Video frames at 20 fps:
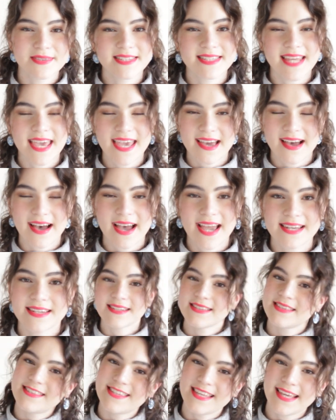stay
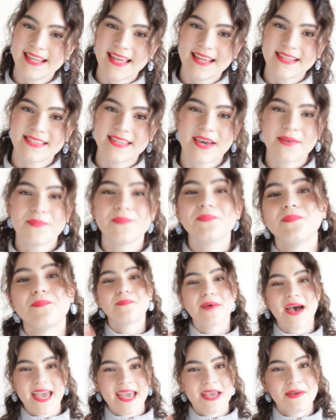kind, see you later,
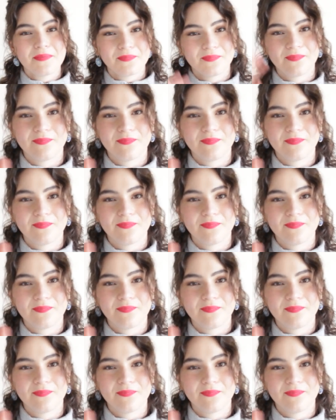bye!